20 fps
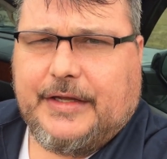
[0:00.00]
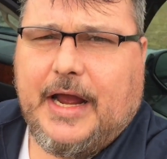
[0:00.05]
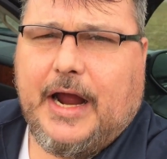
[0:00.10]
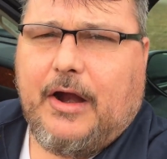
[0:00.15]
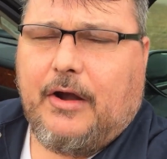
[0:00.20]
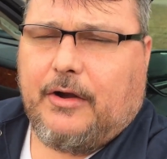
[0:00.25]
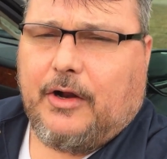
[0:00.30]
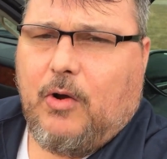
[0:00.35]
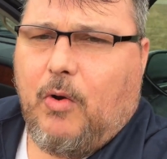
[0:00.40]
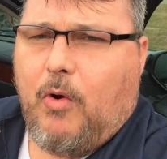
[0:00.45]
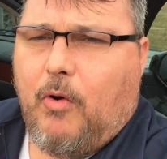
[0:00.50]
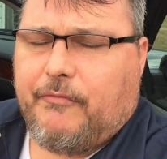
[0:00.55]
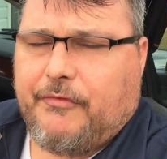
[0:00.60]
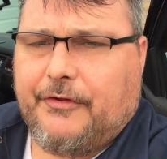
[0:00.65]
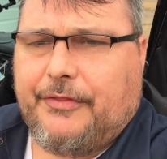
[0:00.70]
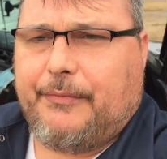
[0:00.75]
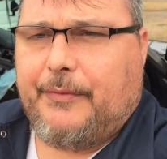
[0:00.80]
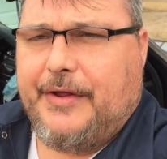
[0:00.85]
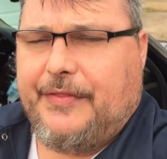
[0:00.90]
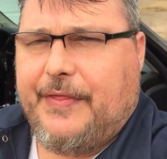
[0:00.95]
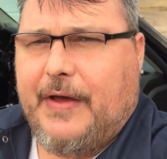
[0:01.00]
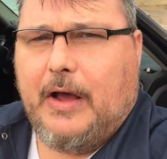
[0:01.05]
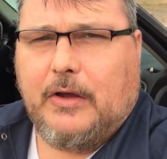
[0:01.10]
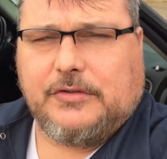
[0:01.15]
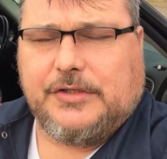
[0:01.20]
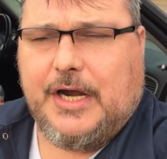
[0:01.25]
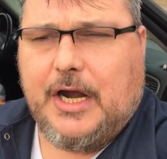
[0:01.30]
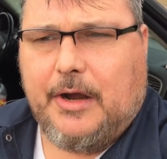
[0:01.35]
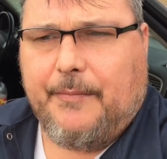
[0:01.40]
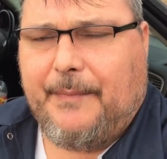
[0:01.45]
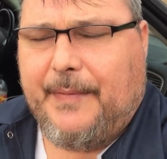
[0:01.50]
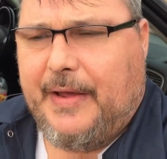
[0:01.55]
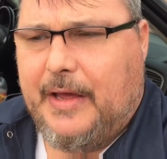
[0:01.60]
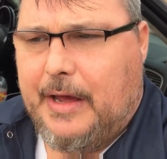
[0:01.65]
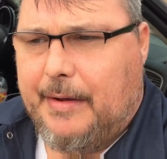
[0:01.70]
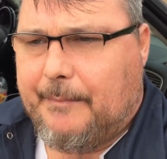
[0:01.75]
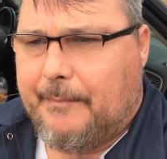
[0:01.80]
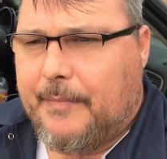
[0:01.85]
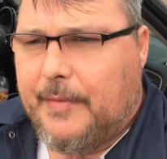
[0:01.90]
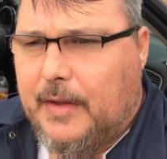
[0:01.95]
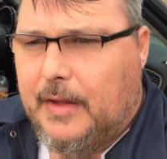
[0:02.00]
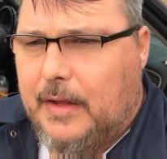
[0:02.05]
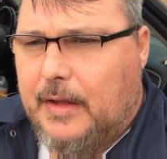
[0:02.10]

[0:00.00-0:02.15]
car to go over 3,000 RPM,